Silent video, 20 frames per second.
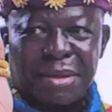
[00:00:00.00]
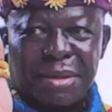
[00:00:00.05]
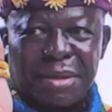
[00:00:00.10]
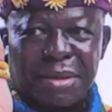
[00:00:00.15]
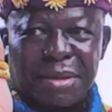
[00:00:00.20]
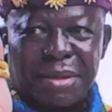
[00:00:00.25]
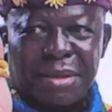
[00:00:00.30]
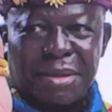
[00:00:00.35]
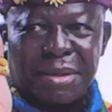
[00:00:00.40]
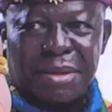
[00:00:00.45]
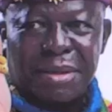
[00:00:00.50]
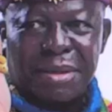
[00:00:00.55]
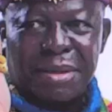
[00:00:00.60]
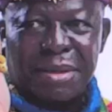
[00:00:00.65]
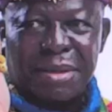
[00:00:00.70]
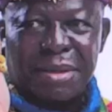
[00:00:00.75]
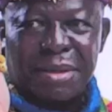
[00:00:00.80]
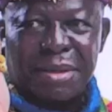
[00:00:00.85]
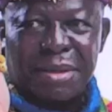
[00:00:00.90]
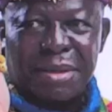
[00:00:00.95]

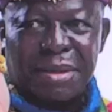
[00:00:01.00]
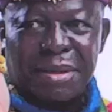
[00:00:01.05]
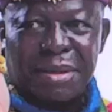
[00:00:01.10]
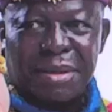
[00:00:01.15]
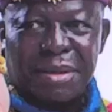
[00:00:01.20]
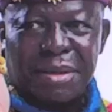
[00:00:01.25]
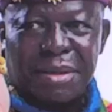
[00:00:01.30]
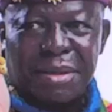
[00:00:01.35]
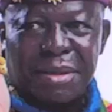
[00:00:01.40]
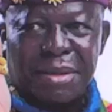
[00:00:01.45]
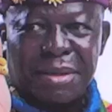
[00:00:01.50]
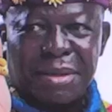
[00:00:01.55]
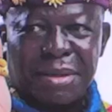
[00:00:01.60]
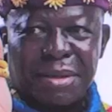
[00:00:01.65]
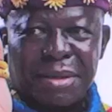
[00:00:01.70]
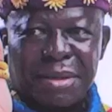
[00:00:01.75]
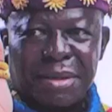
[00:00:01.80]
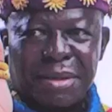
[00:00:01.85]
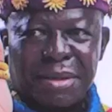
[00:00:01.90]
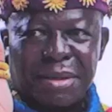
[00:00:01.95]

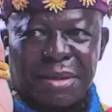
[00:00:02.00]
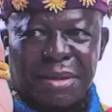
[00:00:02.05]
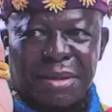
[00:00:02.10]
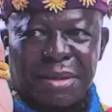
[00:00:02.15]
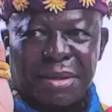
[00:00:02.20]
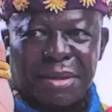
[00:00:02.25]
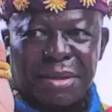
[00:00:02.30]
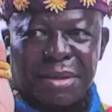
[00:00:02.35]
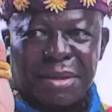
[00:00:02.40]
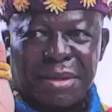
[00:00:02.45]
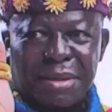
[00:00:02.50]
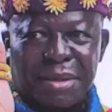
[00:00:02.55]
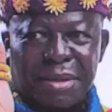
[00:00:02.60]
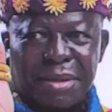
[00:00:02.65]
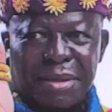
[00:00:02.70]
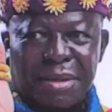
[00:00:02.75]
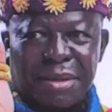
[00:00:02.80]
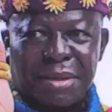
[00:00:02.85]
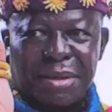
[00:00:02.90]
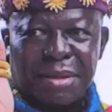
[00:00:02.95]

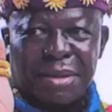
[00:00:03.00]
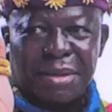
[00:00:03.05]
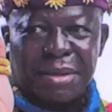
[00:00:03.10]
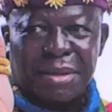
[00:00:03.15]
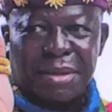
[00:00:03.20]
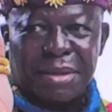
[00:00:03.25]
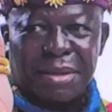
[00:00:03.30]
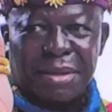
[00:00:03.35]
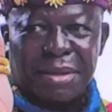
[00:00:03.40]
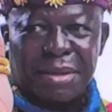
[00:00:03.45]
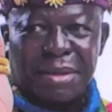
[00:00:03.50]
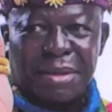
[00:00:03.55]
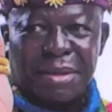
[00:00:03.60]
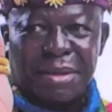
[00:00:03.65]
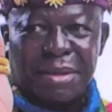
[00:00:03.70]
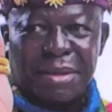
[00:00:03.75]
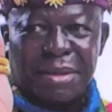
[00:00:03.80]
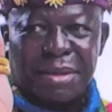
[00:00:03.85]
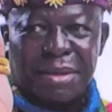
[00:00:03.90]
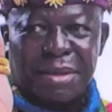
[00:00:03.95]

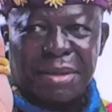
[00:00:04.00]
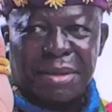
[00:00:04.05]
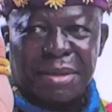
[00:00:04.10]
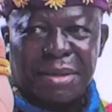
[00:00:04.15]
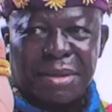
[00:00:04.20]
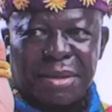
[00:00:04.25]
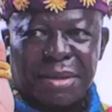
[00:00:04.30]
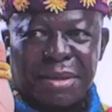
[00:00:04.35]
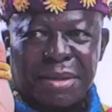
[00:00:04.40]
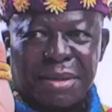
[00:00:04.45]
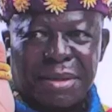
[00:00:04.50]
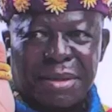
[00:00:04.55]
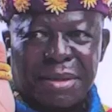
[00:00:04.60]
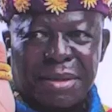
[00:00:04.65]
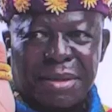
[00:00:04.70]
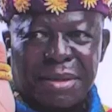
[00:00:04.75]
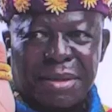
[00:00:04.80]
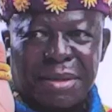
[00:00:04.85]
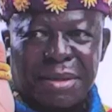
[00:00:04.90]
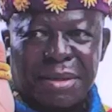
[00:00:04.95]

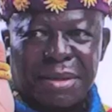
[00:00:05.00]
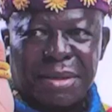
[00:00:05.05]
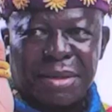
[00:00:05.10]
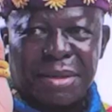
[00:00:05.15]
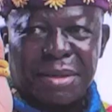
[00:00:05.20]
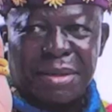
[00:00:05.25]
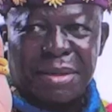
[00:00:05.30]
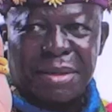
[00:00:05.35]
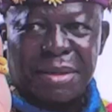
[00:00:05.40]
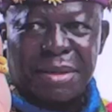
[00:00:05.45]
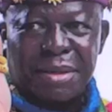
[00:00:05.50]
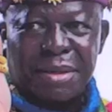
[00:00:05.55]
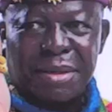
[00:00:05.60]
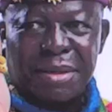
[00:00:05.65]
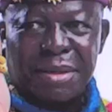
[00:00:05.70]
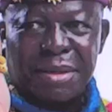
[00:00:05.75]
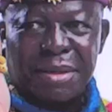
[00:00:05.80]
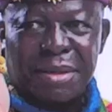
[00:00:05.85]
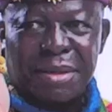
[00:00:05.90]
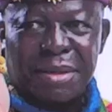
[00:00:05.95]

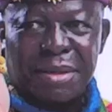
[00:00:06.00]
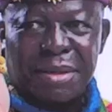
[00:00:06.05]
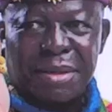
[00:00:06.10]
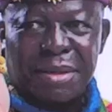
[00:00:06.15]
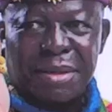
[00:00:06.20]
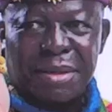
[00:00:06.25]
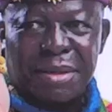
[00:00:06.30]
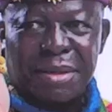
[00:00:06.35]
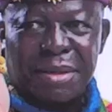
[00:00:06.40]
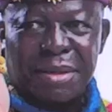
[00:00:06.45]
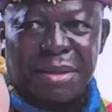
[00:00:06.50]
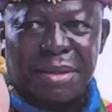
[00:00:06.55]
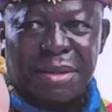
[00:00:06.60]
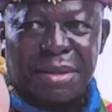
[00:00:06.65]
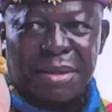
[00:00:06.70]
(silent)